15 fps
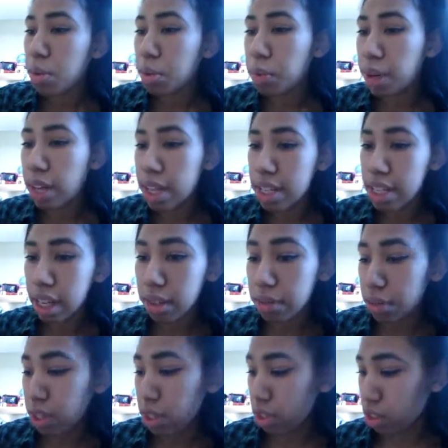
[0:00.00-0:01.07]
was I
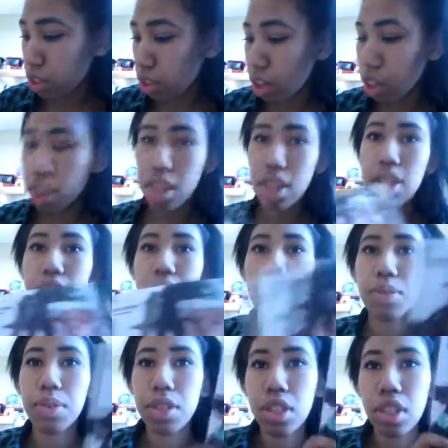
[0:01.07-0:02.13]
finished
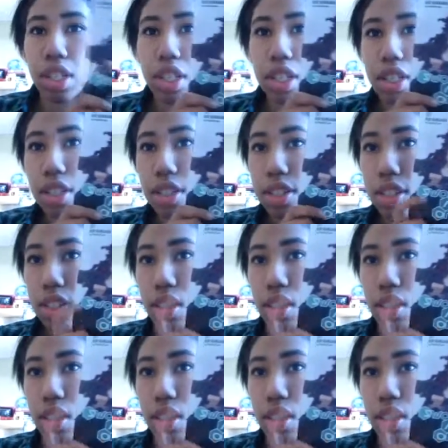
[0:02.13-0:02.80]
this, which is